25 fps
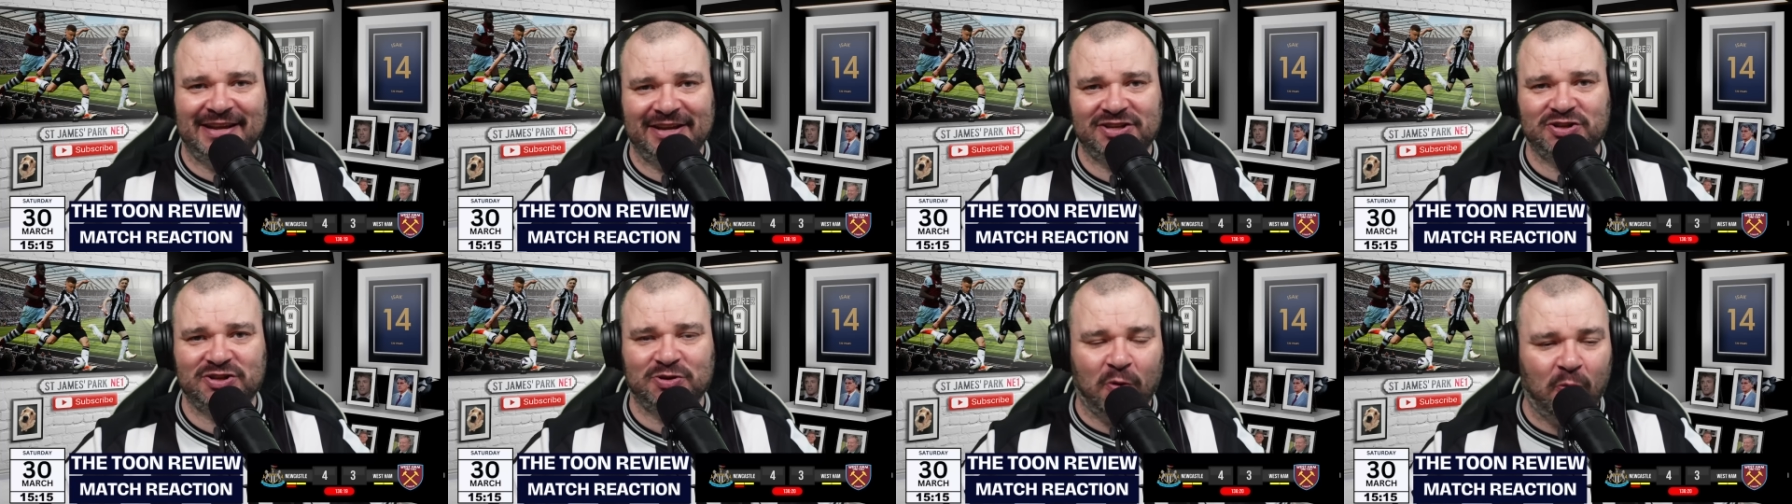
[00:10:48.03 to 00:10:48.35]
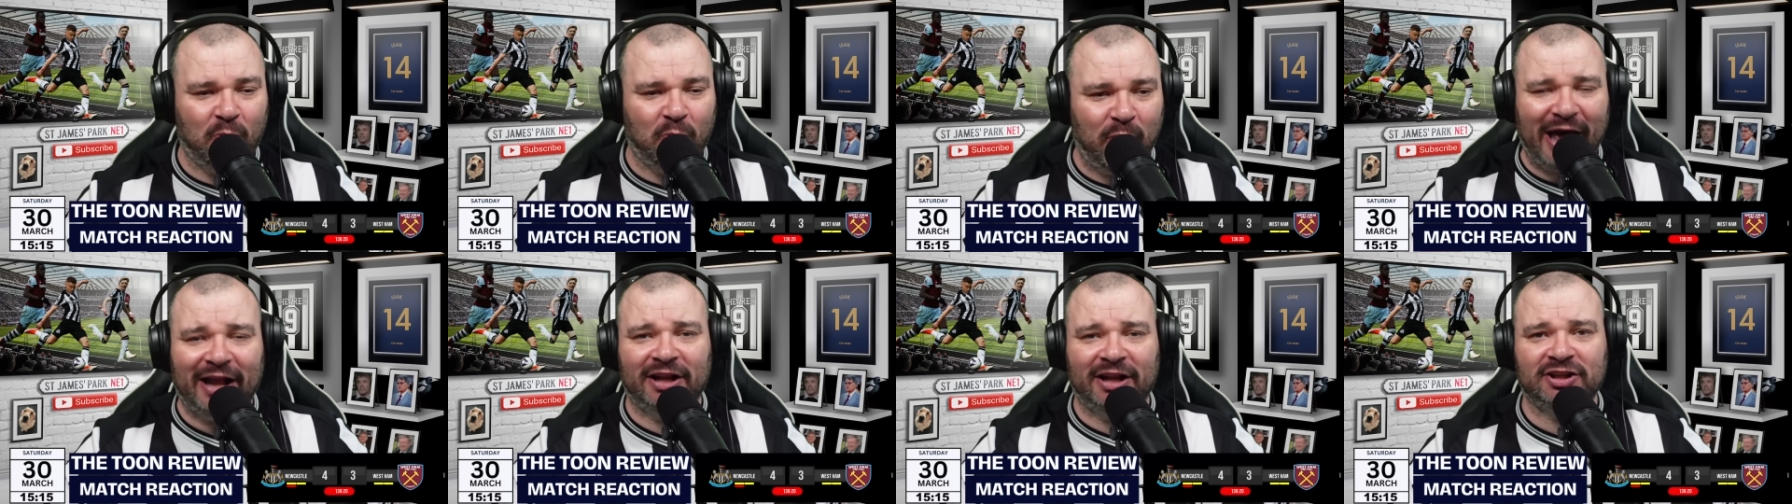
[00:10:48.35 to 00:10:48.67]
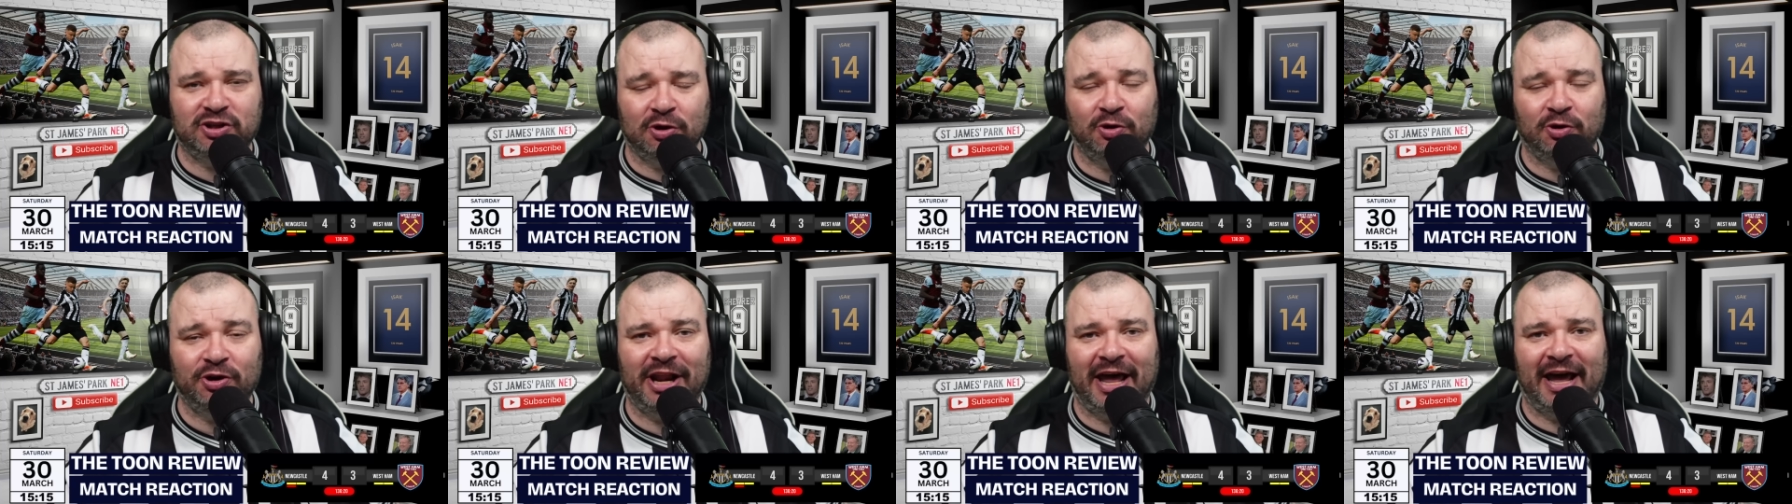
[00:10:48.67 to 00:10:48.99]
So well
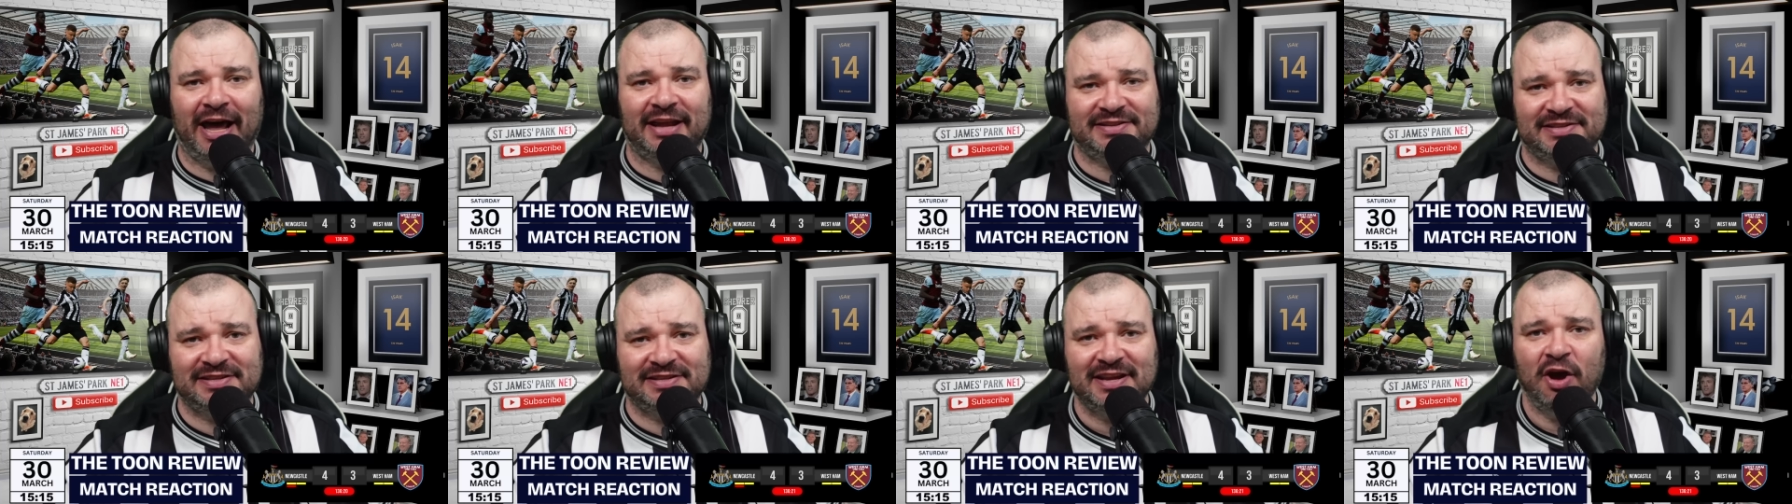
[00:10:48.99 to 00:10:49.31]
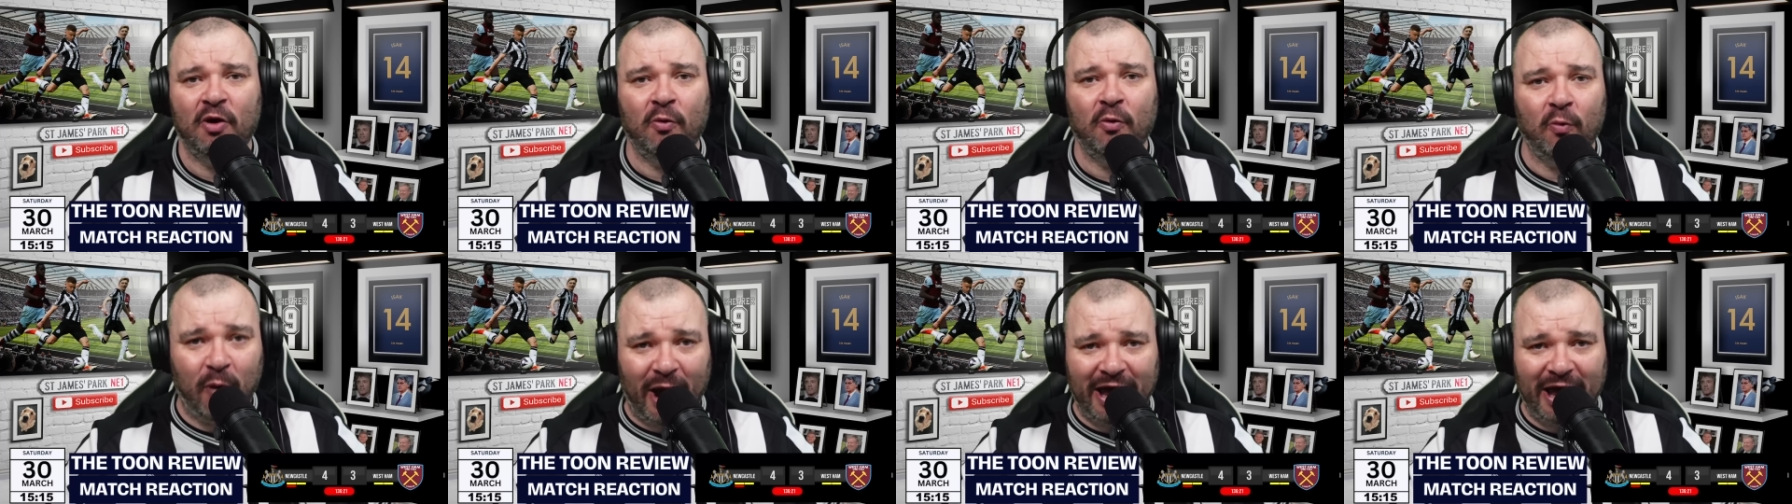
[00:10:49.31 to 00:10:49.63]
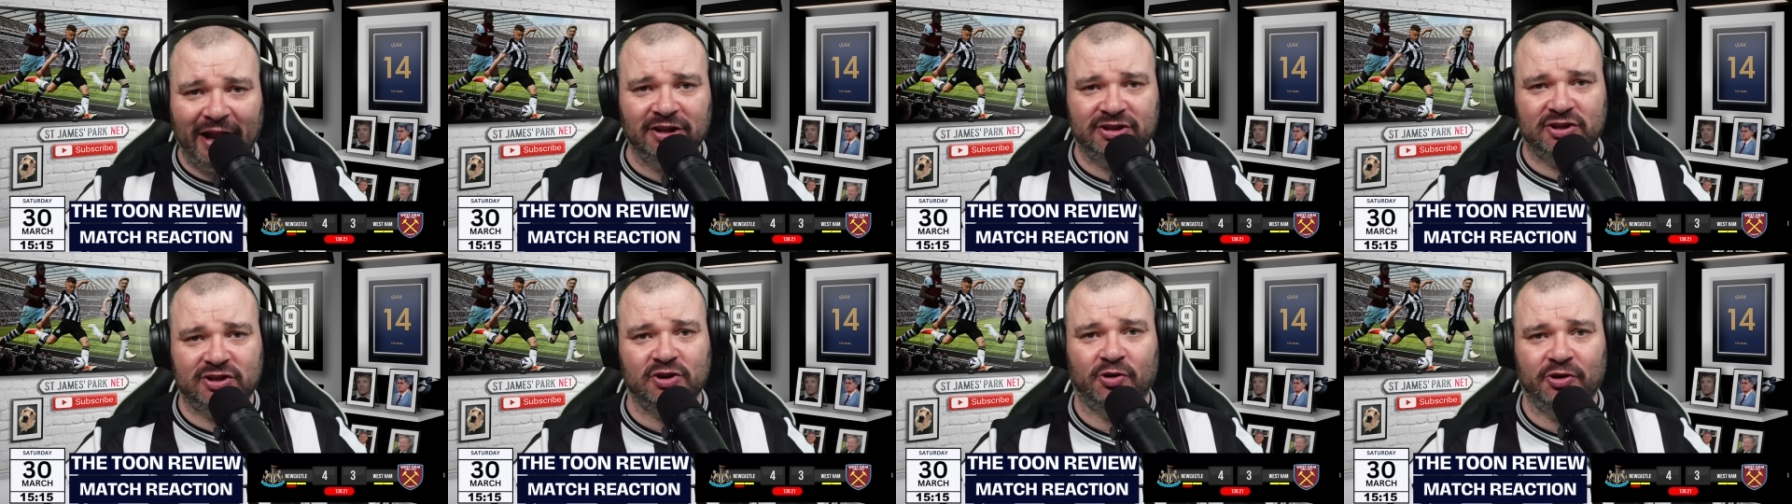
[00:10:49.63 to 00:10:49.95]
done, lads.
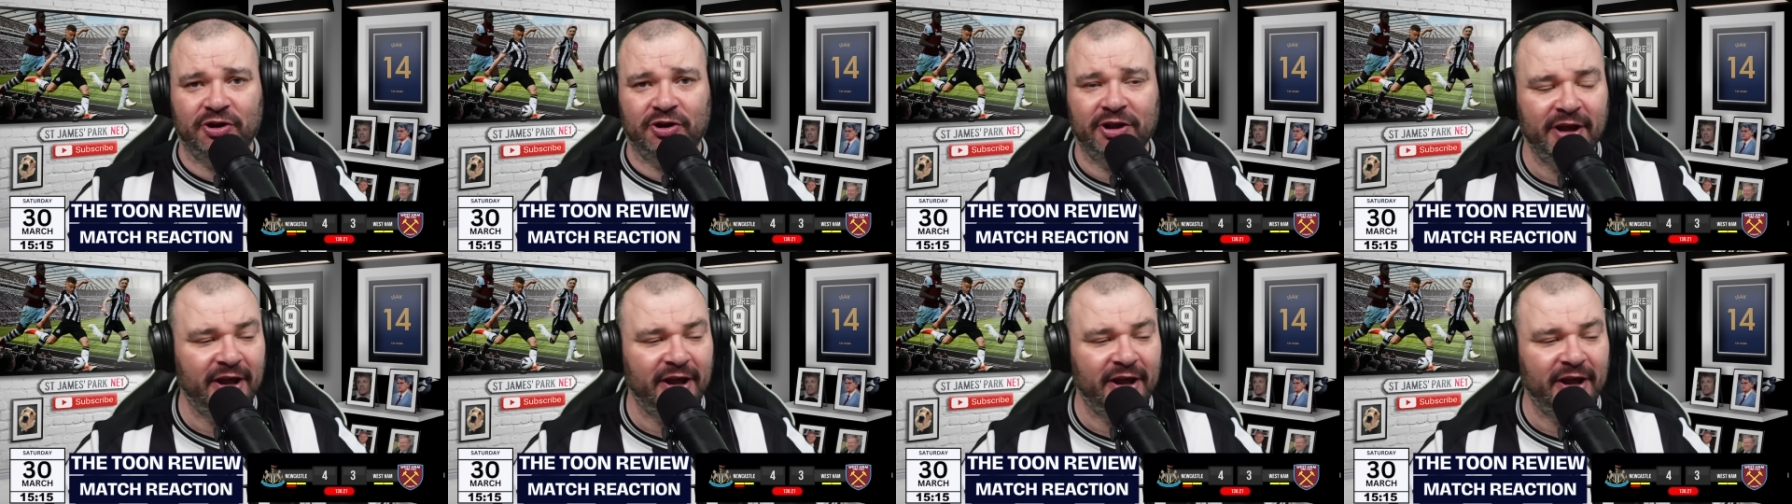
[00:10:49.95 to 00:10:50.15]
Well done.